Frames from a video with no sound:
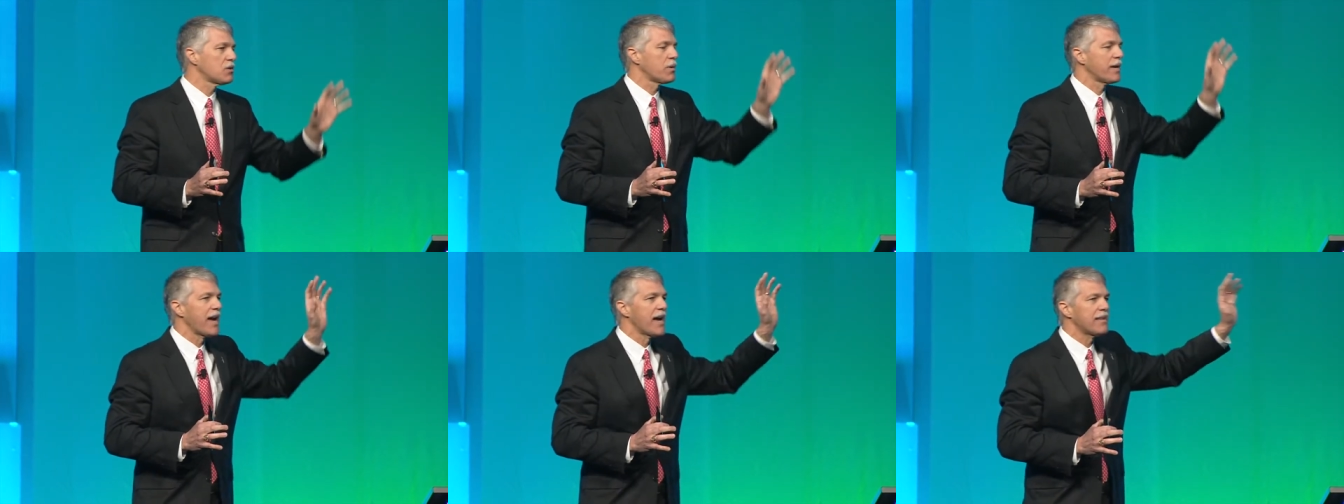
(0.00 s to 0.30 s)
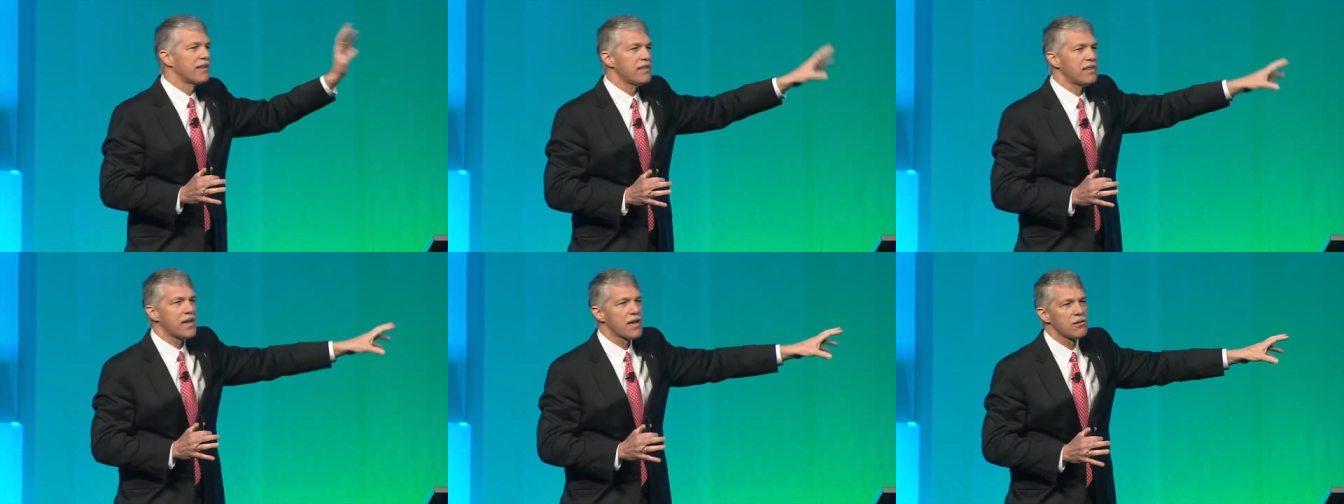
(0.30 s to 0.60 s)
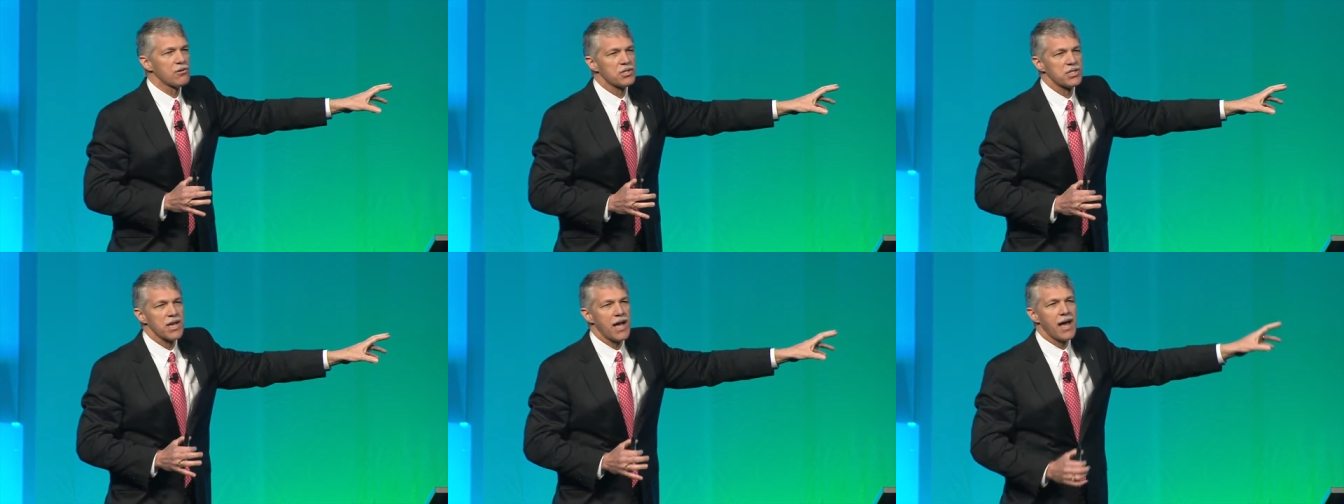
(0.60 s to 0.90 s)
We got to the
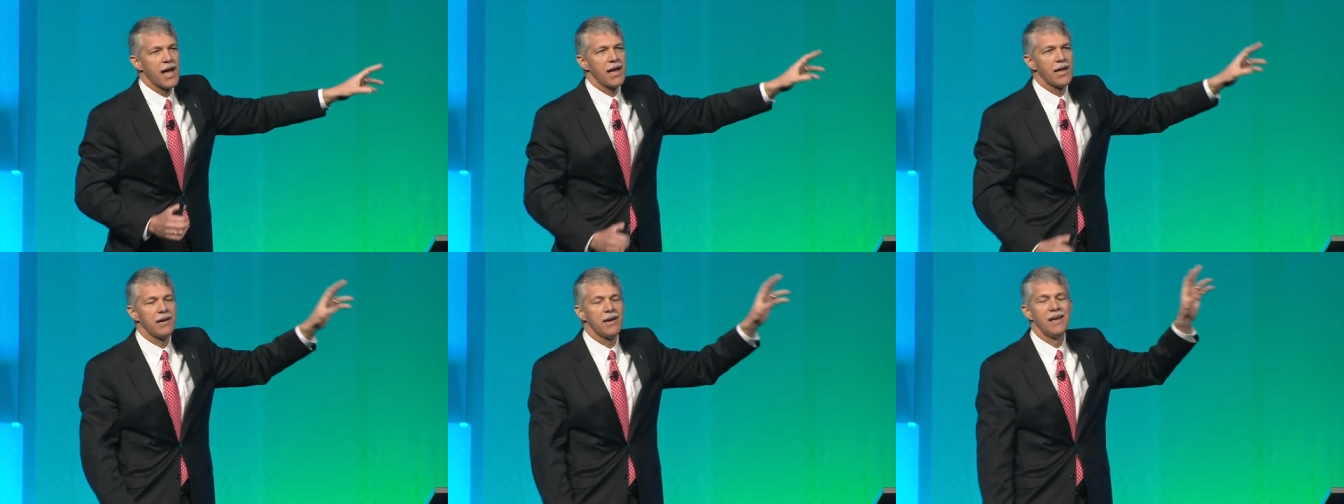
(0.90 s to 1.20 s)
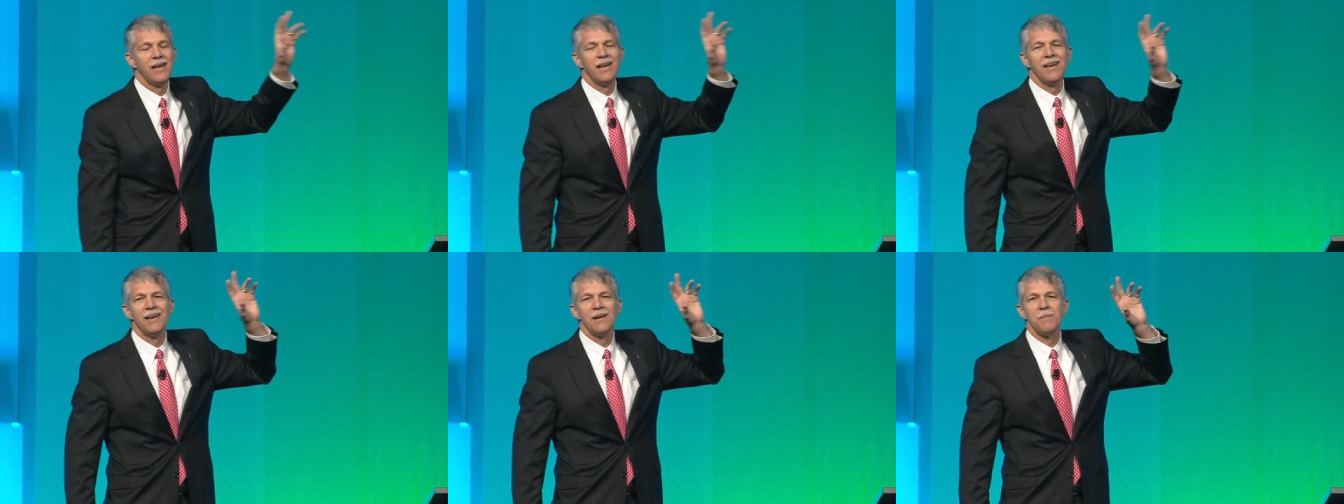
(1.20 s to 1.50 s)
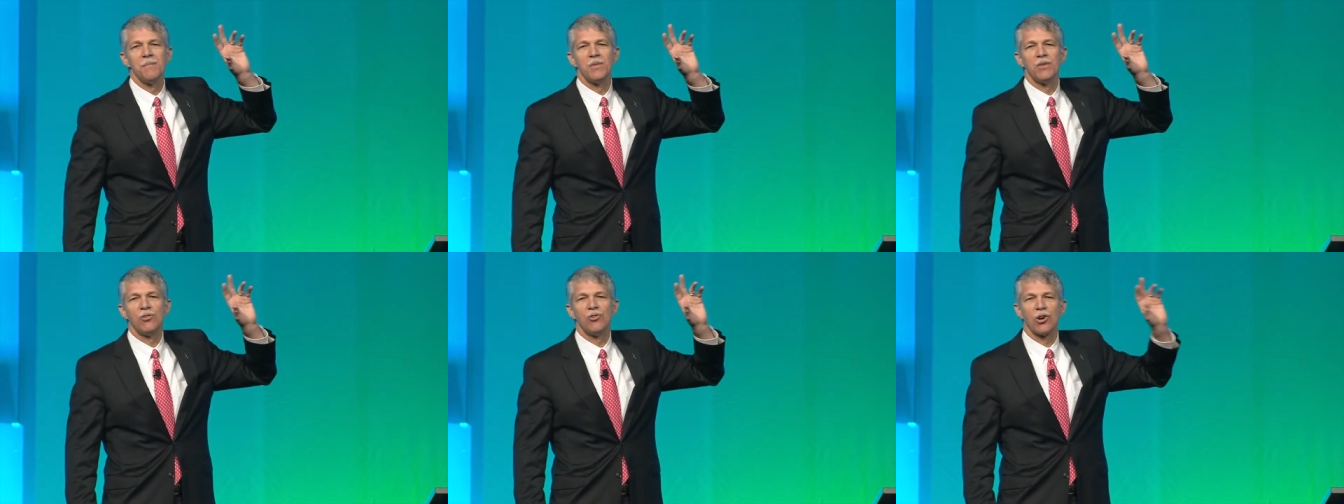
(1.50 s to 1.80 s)
other side,
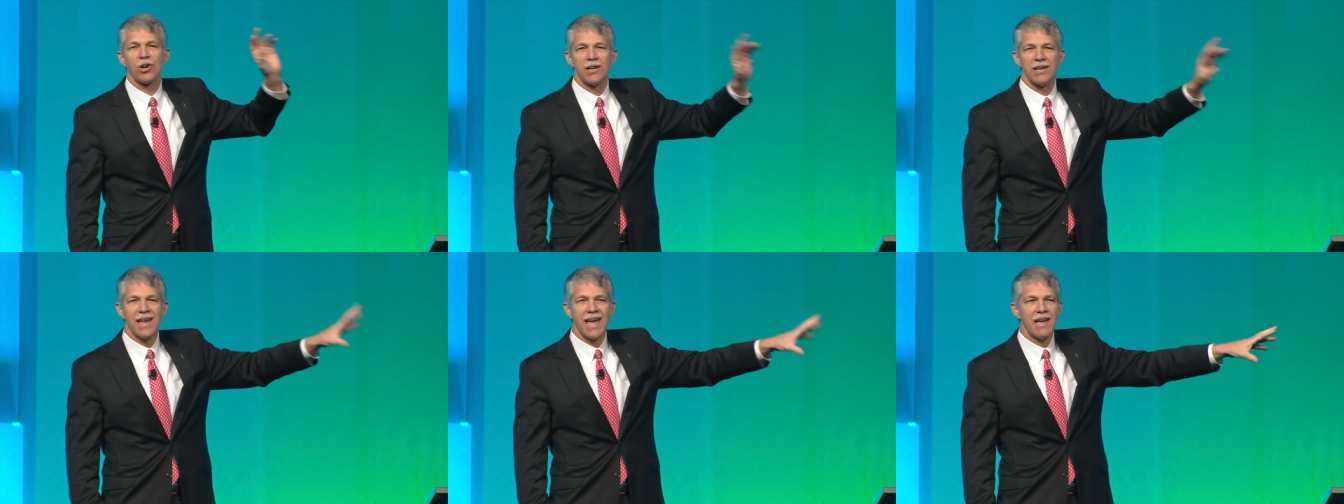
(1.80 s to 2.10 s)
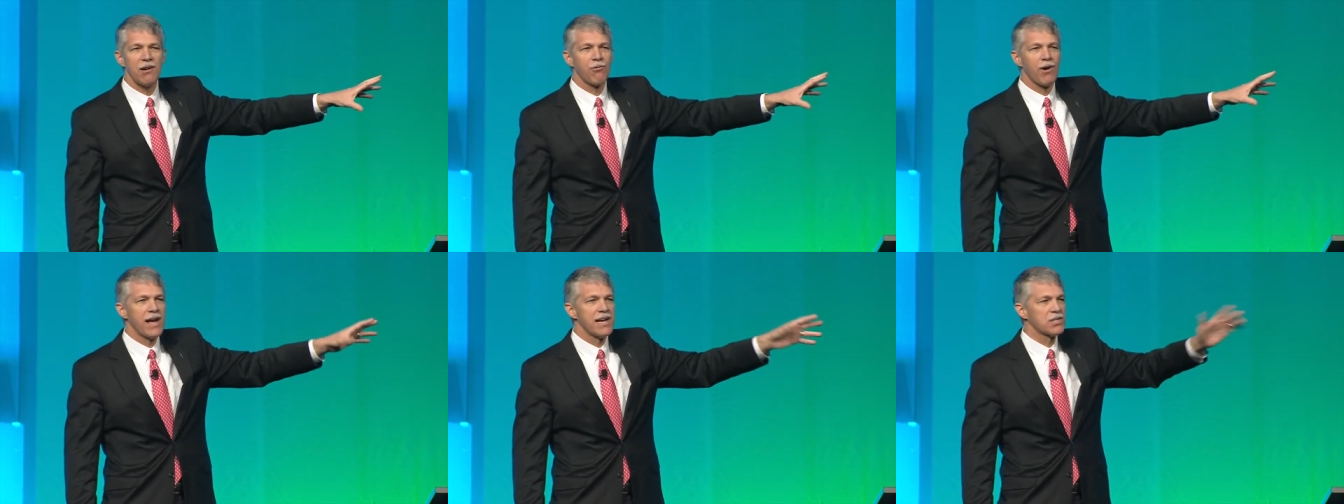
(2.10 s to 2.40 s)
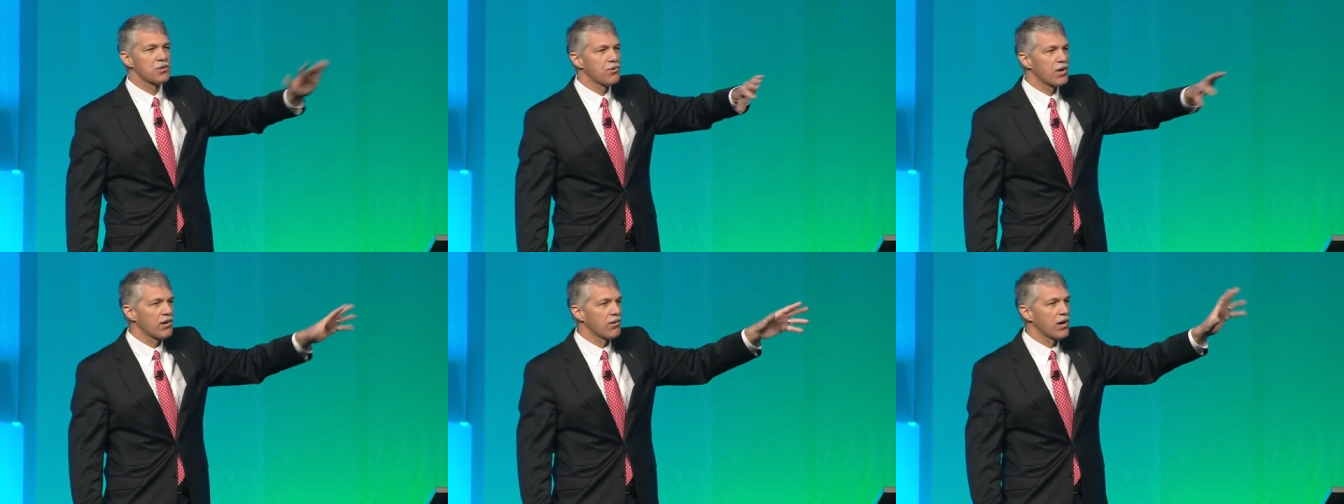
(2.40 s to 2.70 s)
took a day
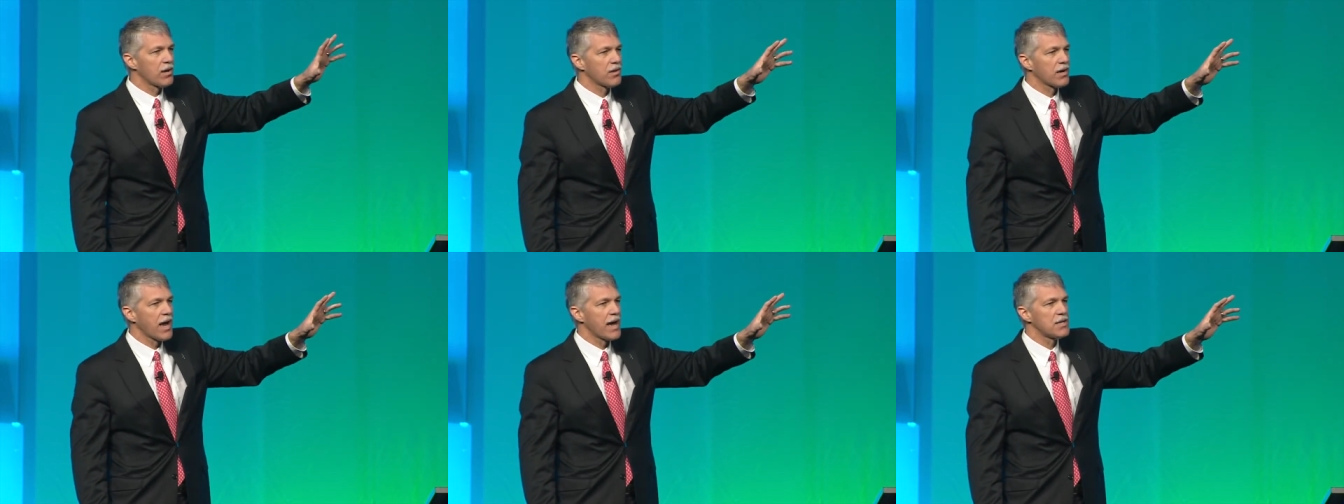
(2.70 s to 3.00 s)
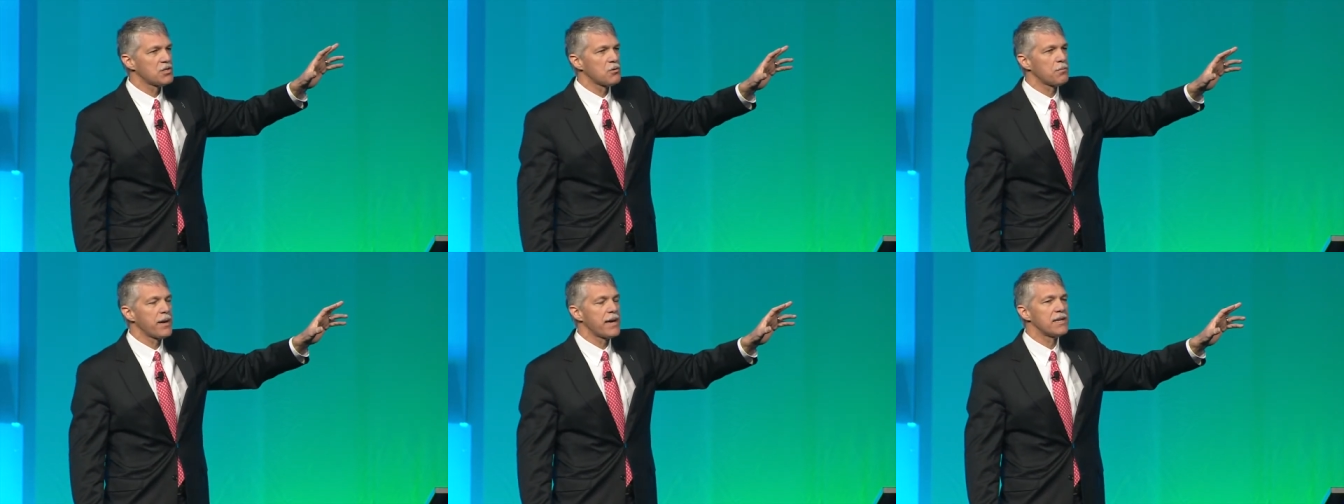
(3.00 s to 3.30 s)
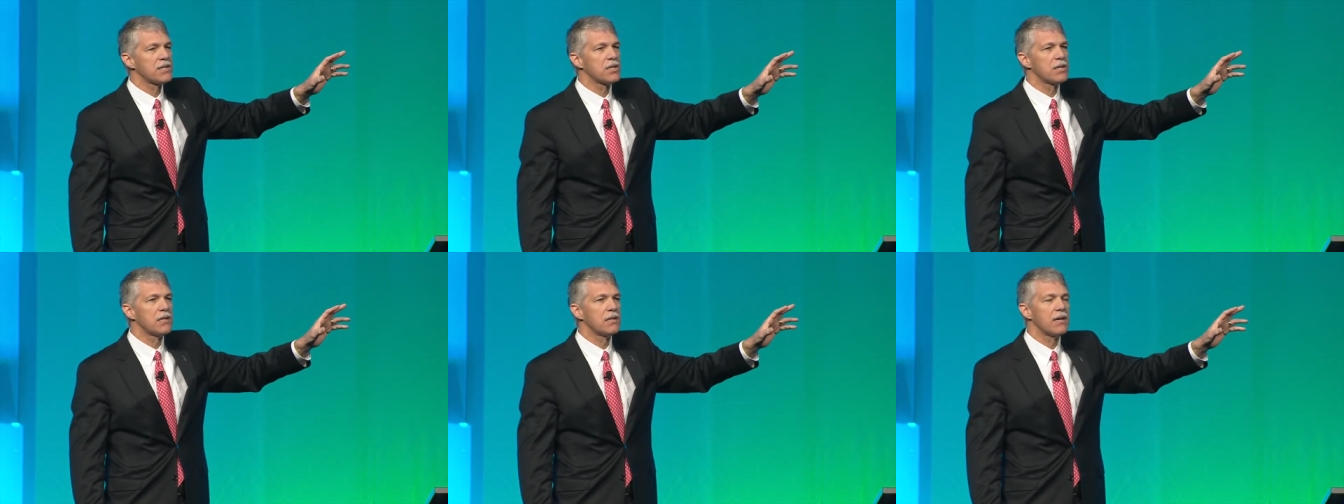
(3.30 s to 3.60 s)
rest running around the geyser
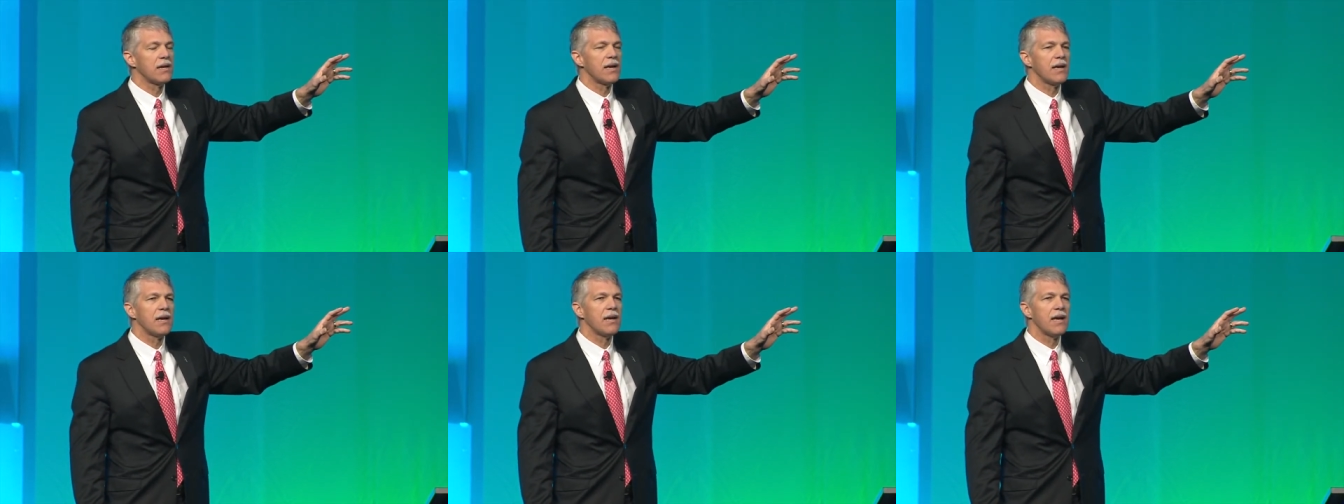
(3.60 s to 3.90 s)
basin,